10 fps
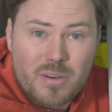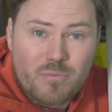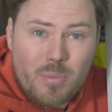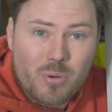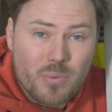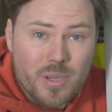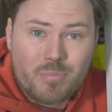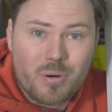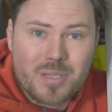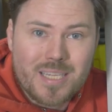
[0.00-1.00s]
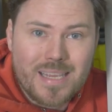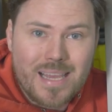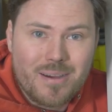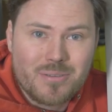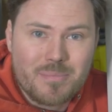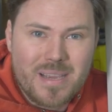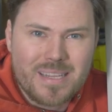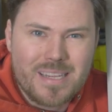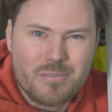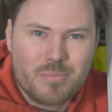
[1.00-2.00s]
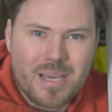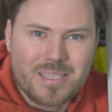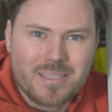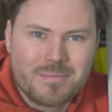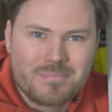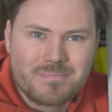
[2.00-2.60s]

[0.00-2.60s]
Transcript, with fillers: bit of wobble we can probably take out and make it even better.